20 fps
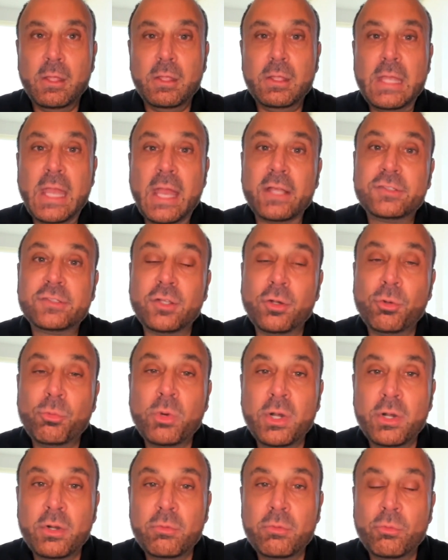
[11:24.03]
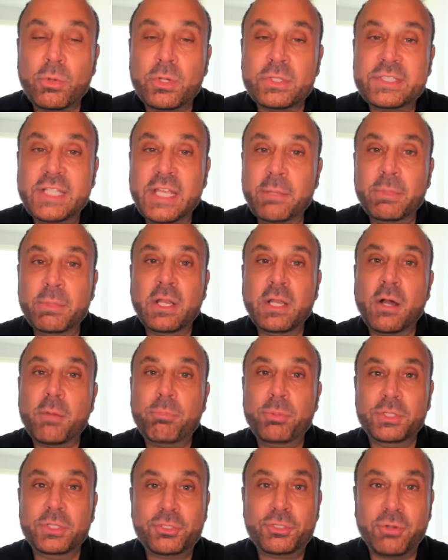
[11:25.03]
Yeah, so we're teaming
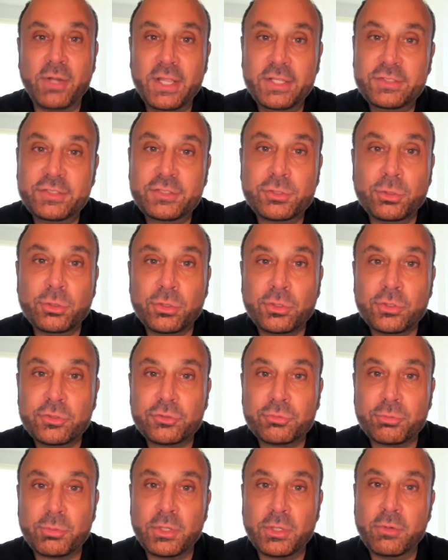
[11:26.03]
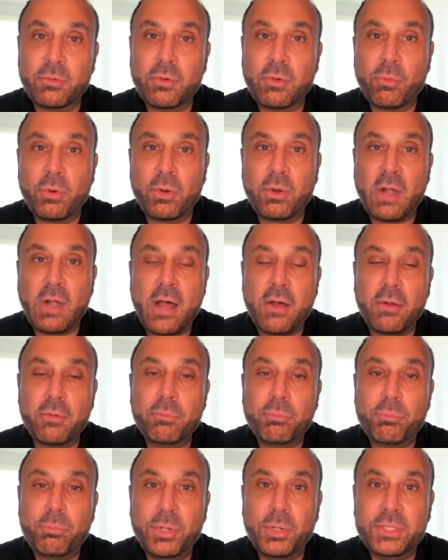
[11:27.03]
up with trade schools. We're out
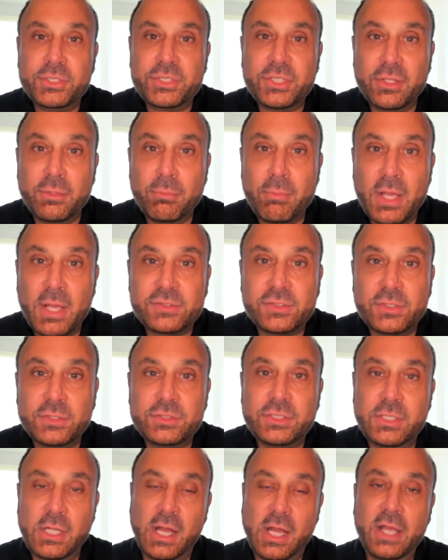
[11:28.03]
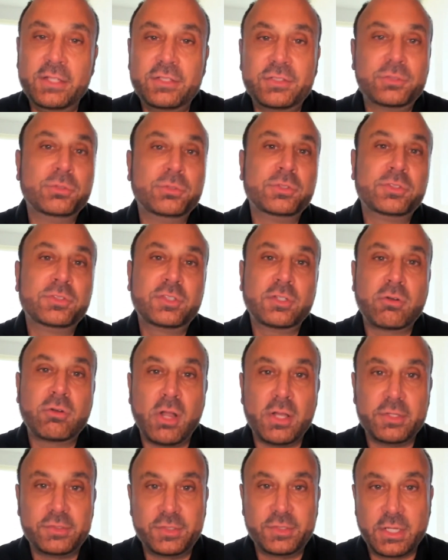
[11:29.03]
preaching the message to high schools
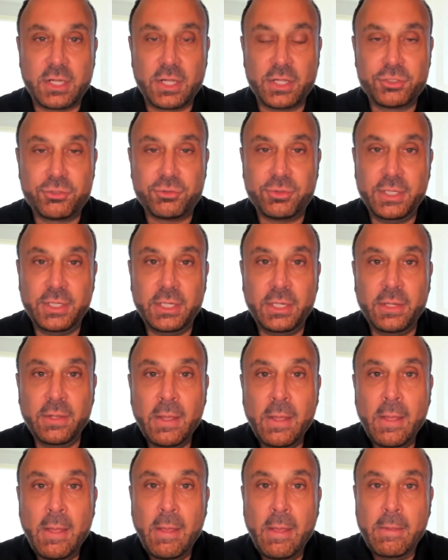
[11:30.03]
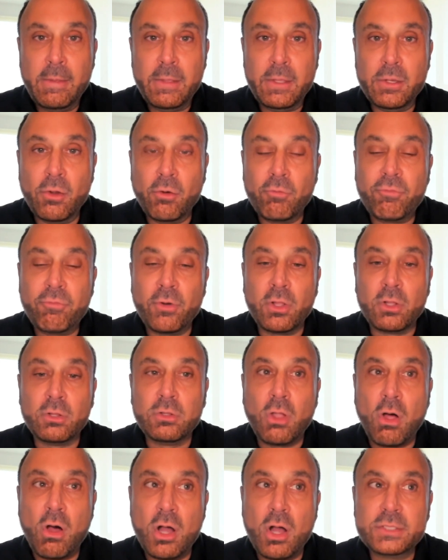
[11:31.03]
across the country. You know, for a
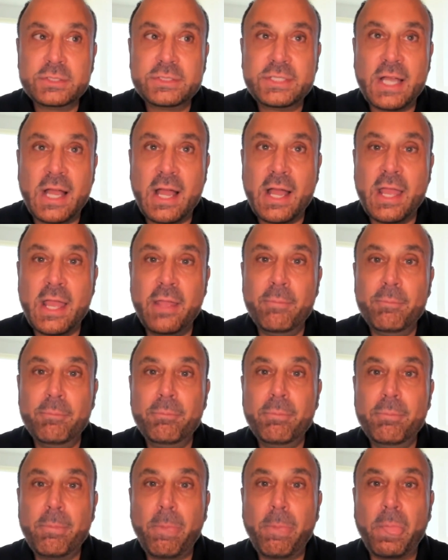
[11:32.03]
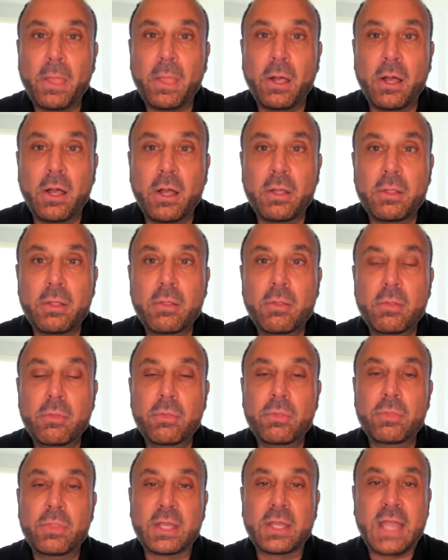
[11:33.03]
long time,
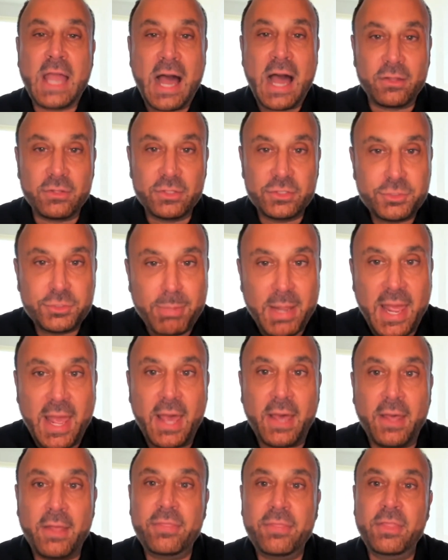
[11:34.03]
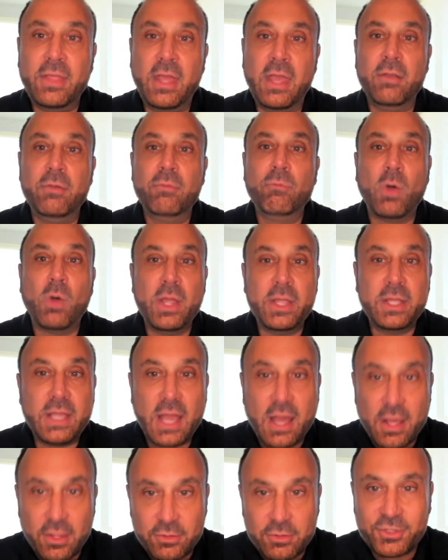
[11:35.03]
the college path and white
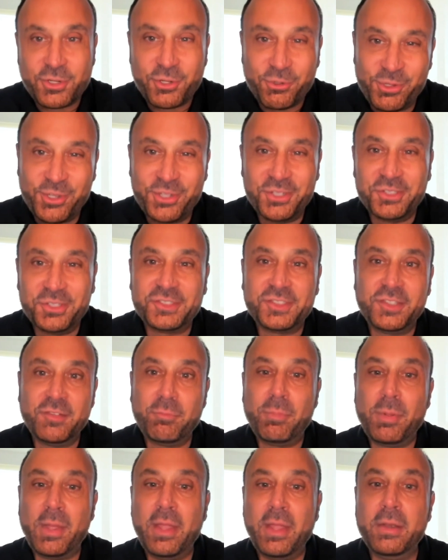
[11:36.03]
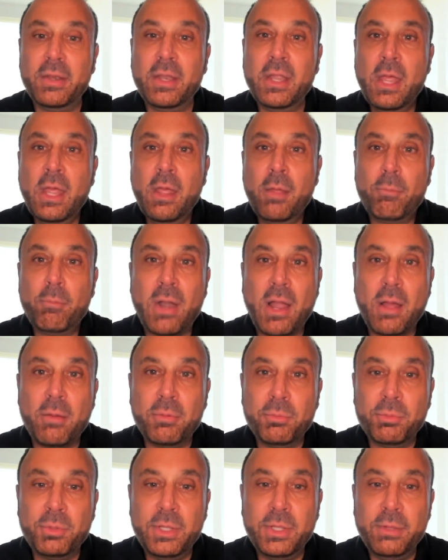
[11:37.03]
collar careers have been
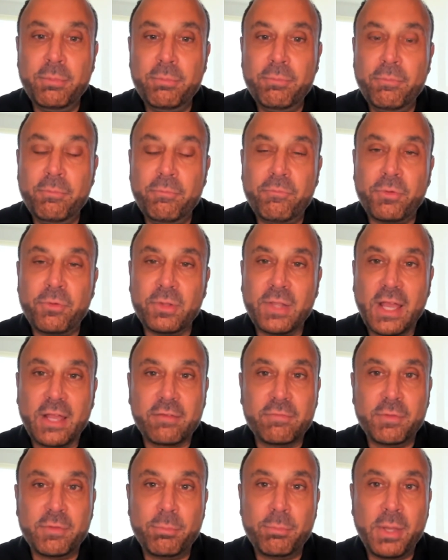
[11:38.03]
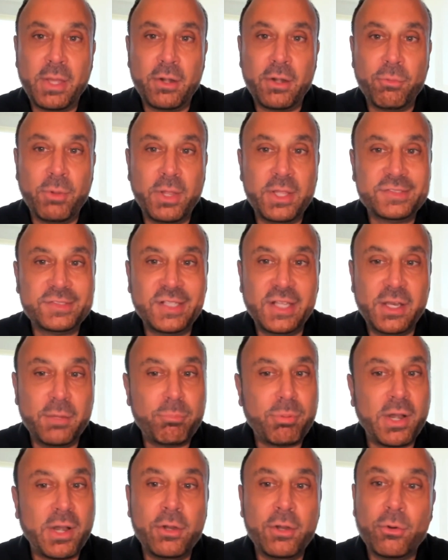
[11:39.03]
probably, for lack of a better way of saying
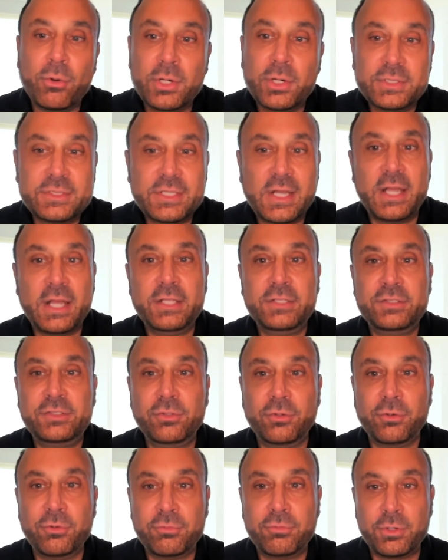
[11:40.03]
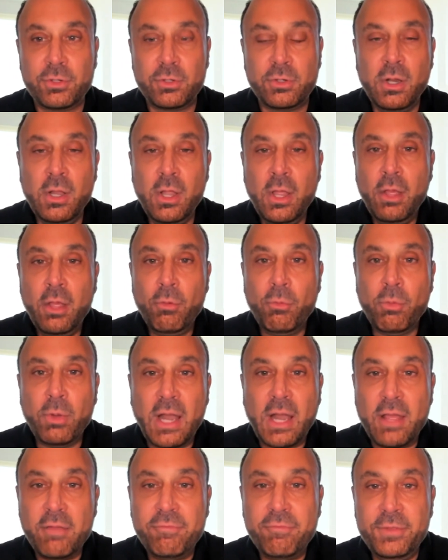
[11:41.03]
it, prioritized over what
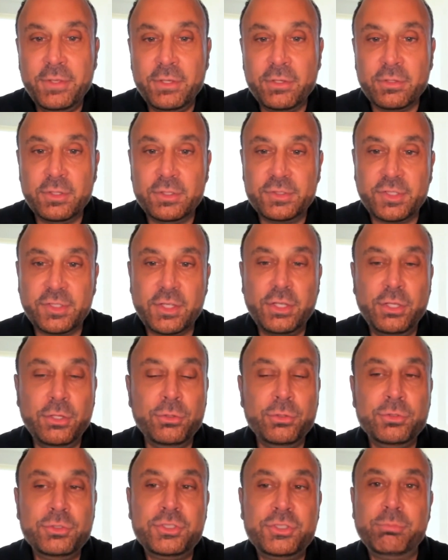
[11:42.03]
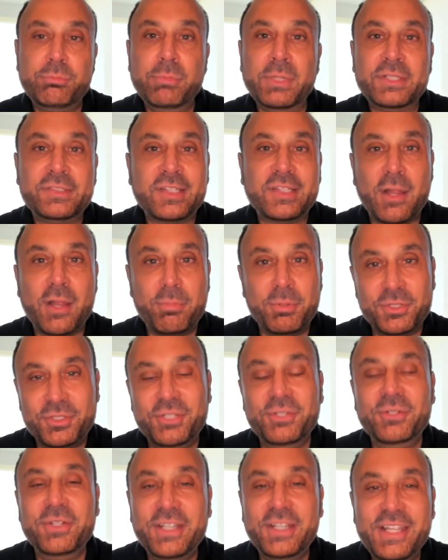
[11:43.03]
I feel is a huge missed
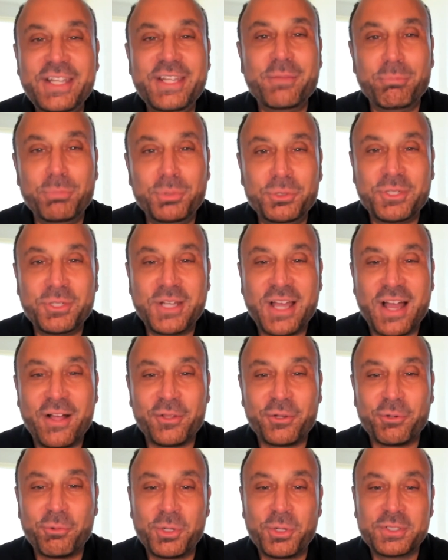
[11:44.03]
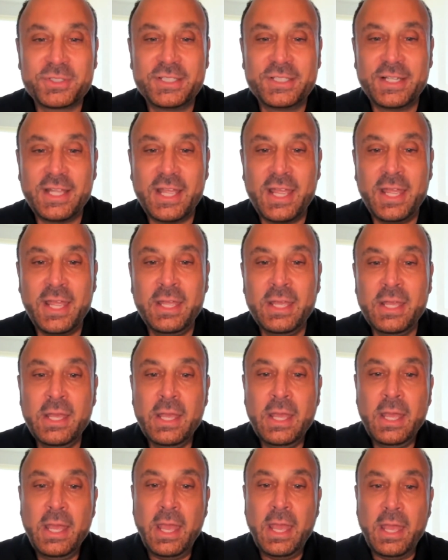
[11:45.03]
opportunity in blue collar work today.
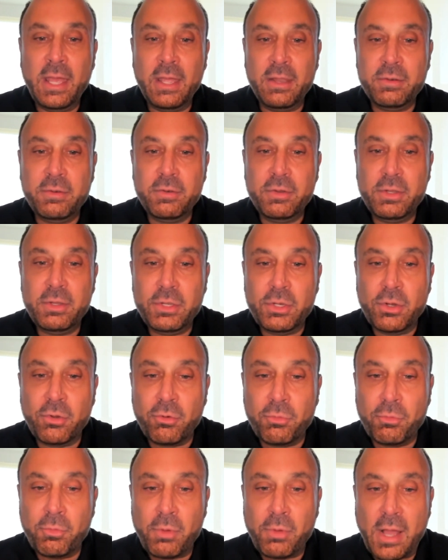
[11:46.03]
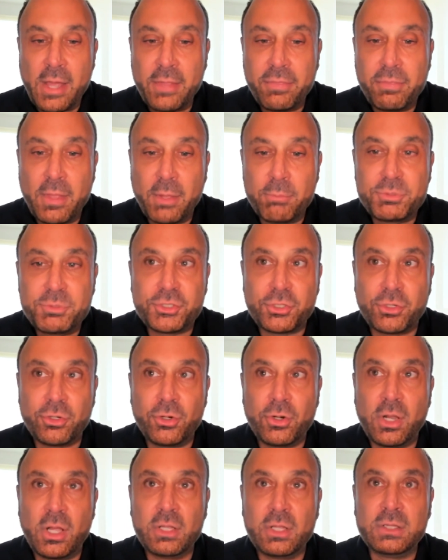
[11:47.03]
And, you know, I'm
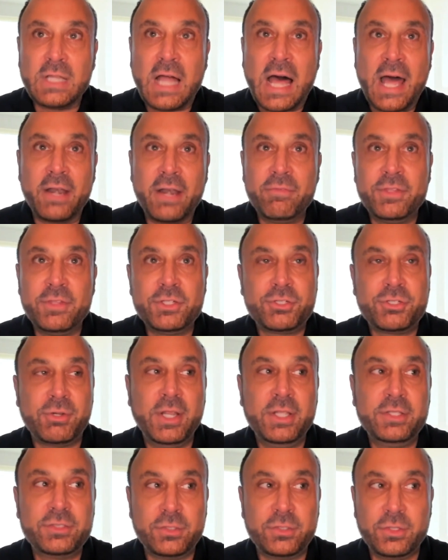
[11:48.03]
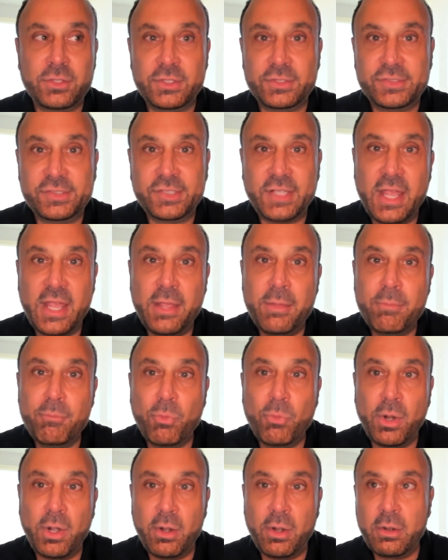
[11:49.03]
sure a lot of the trades are the same
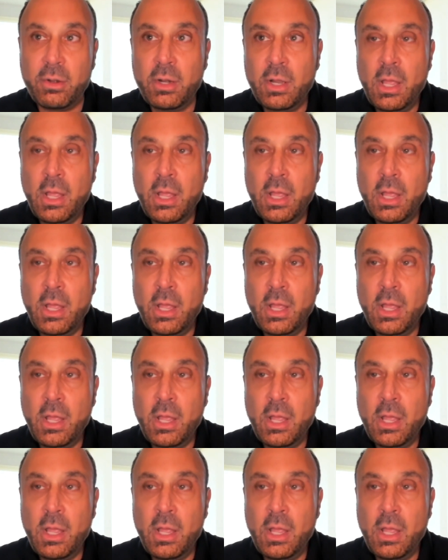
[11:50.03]
where,